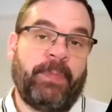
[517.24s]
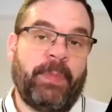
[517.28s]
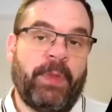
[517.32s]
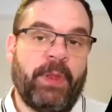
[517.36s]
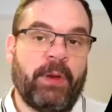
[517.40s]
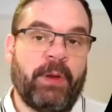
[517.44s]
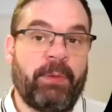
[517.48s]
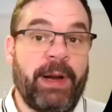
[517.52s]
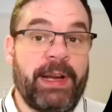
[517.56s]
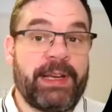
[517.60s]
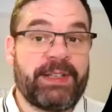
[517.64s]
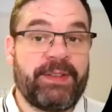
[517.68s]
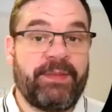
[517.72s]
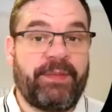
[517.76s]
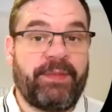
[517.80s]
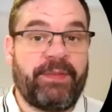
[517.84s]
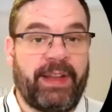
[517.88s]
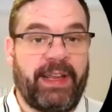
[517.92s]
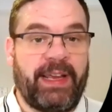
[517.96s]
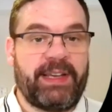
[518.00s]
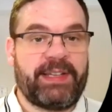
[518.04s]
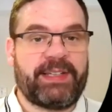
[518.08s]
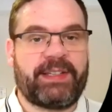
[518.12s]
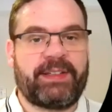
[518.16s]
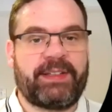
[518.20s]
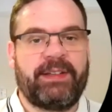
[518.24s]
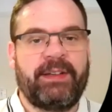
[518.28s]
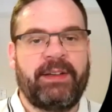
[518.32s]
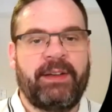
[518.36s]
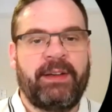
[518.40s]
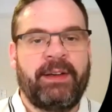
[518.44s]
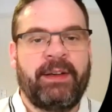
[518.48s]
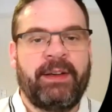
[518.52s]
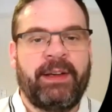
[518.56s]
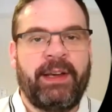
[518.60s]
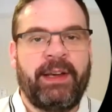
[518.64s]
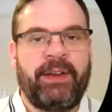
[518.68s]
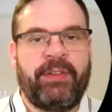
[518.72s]
The reason for this
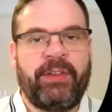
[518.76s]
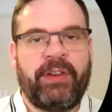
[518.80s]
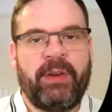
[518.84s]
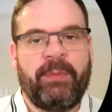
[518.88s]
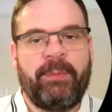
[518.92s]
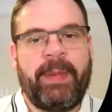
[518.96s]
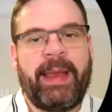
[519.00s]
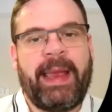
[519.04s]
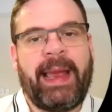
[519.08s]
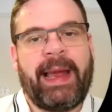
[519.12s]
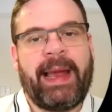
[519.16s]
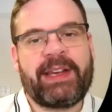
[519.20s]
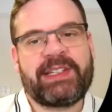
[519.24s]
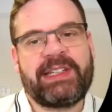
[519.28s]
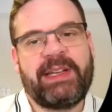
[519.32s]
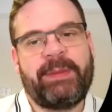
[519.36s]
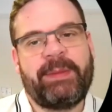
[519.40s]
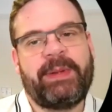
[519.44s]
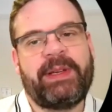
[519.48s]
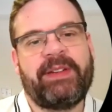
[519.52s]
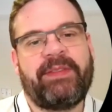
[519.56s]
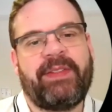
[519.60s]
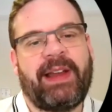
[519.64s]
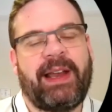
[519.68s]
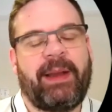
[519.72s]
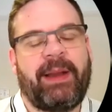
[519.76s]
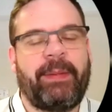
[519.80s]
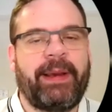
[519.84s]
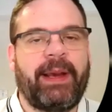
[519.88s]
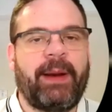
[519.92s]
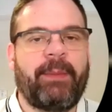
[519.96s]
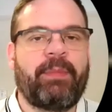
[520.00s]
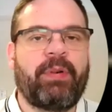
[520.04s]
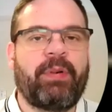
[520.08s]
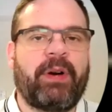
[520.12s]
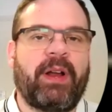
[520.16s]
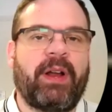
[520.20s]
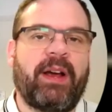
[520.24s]
is that you may actually be developing
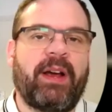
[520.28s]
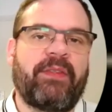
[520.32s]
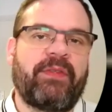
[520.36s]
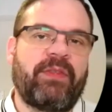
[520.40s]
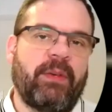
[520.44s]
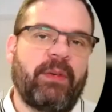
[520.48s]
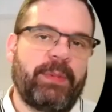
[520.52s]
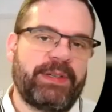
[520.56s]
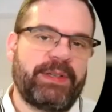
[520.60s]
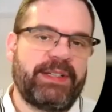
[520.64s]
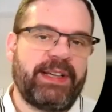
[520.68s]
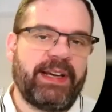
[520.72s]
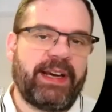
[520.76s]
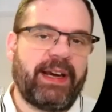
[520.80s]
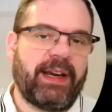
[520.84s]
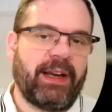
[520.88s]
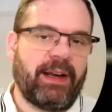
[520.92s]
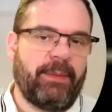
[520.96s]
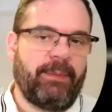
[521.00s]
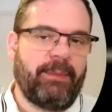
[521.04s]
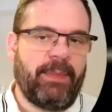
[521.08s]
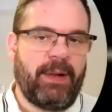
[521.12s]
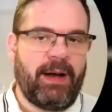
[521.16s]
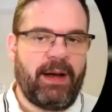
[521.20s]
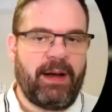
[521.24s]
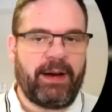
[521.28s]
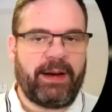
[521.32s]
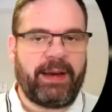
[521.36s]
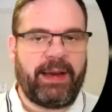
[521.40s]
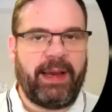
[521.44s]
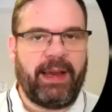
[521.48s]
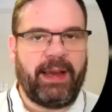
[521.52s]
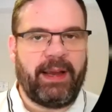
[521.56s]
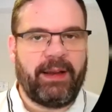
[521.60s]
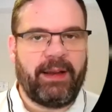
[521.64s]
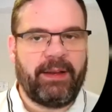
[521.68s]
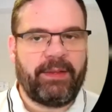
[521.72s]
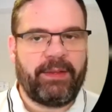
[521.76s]
a product for a particular
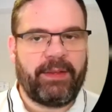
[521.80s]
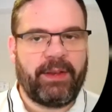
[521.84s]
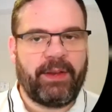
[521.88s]
market